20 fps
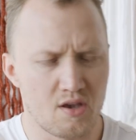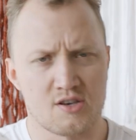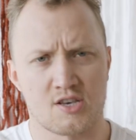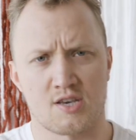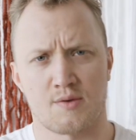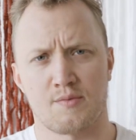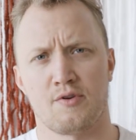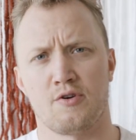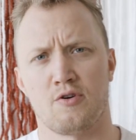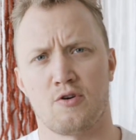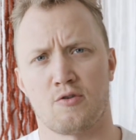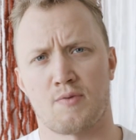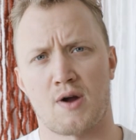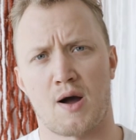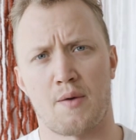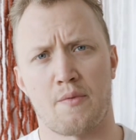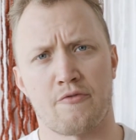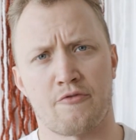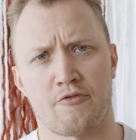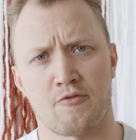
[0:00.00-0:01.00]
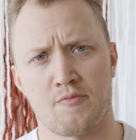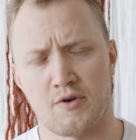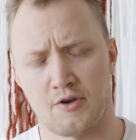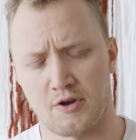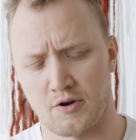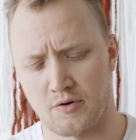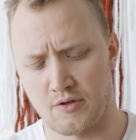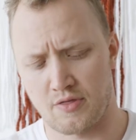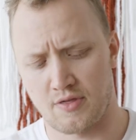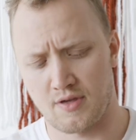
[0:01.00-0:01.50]
Some of you are probably
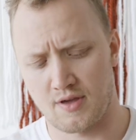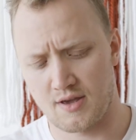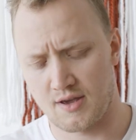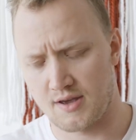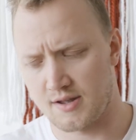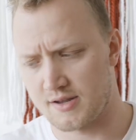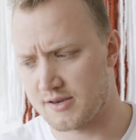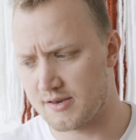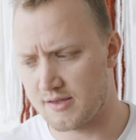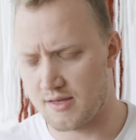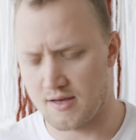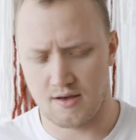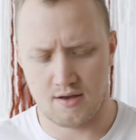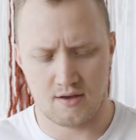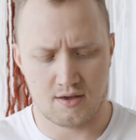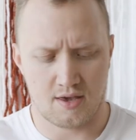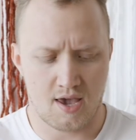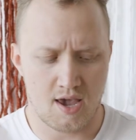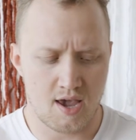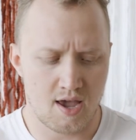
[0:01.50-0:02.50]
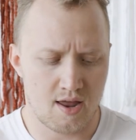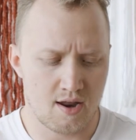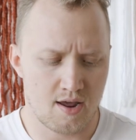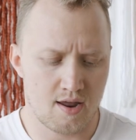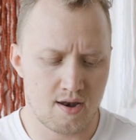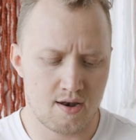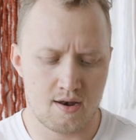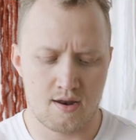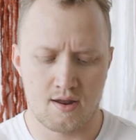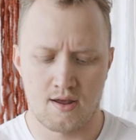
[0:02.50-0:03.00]
familiar with it. It's the
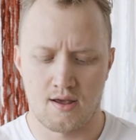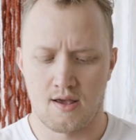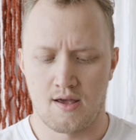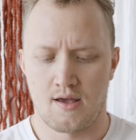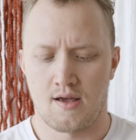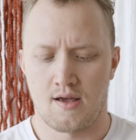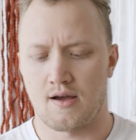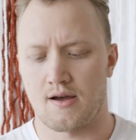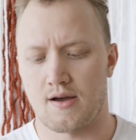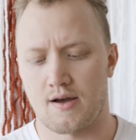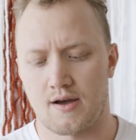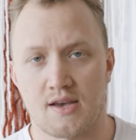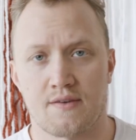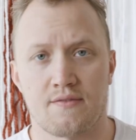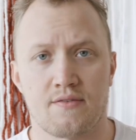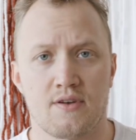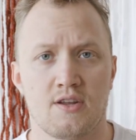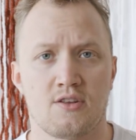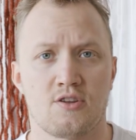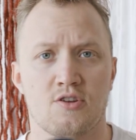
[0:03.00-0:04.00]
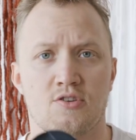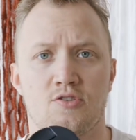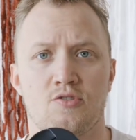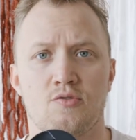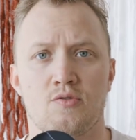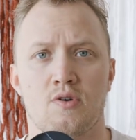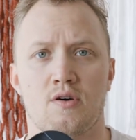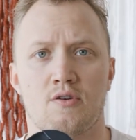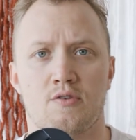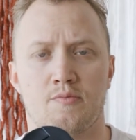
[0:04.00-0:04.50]
Canon 70 to
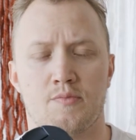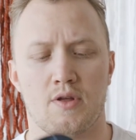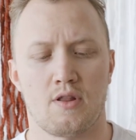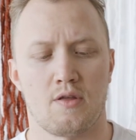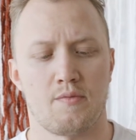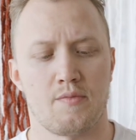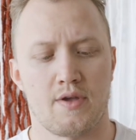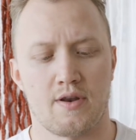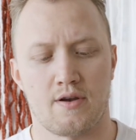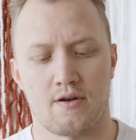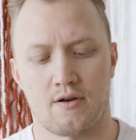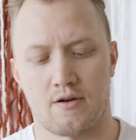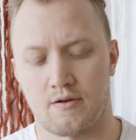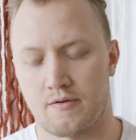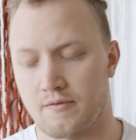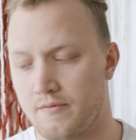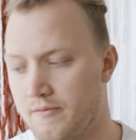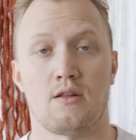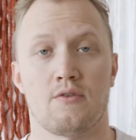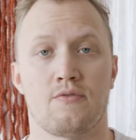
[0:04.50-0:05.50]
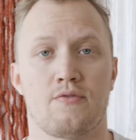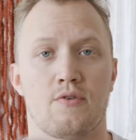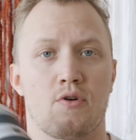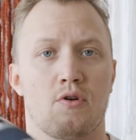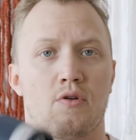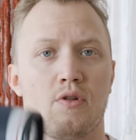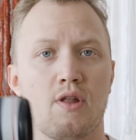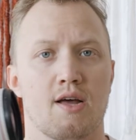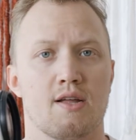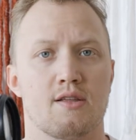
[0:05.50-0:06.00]
200 millimeter
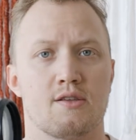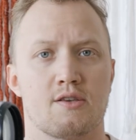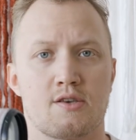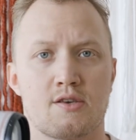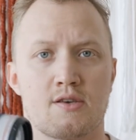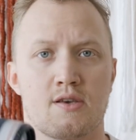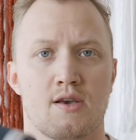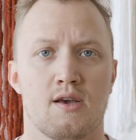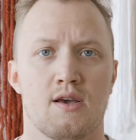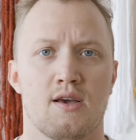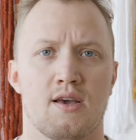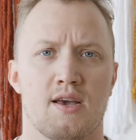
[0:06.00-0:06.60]
telephoto lens.